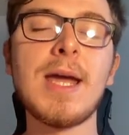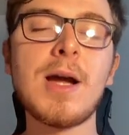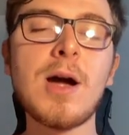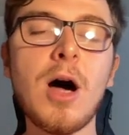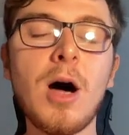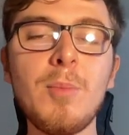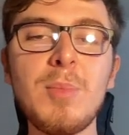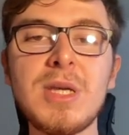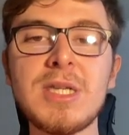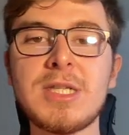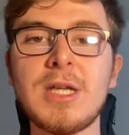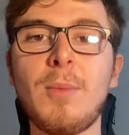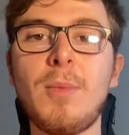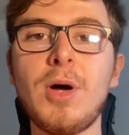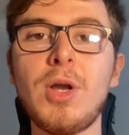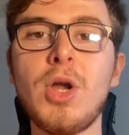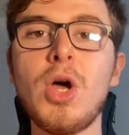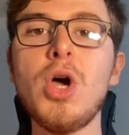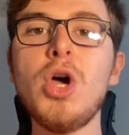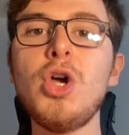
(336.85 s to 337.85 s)
It can't be
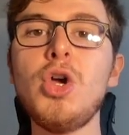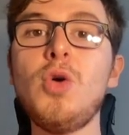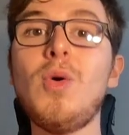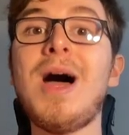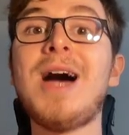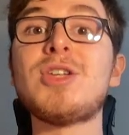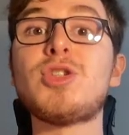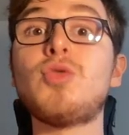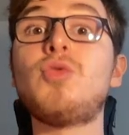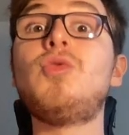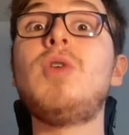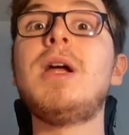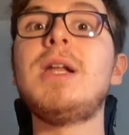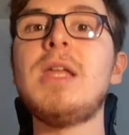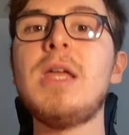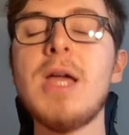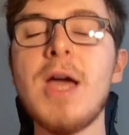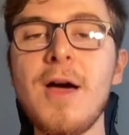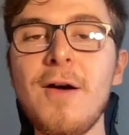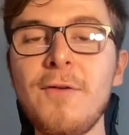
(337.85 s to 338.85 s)
someone who has
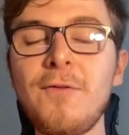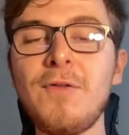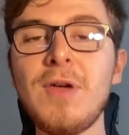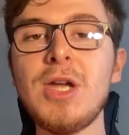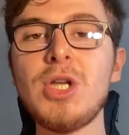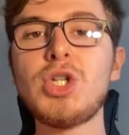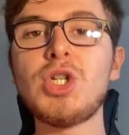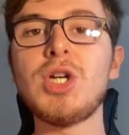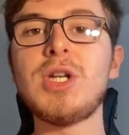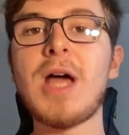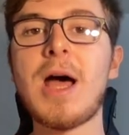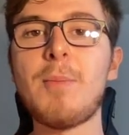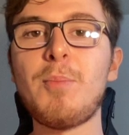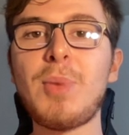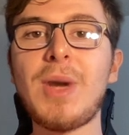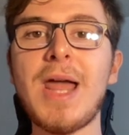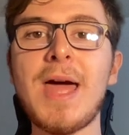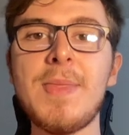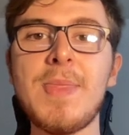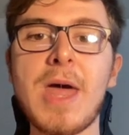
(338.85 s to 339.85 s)
already featured and
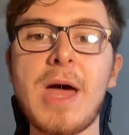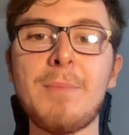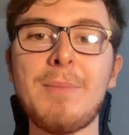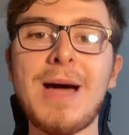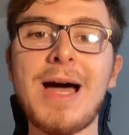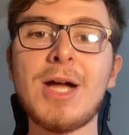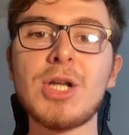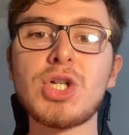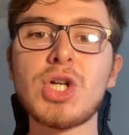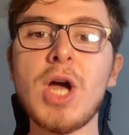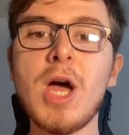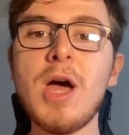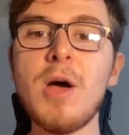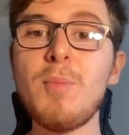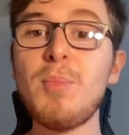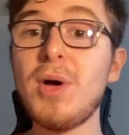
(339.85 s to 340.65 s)
played their match.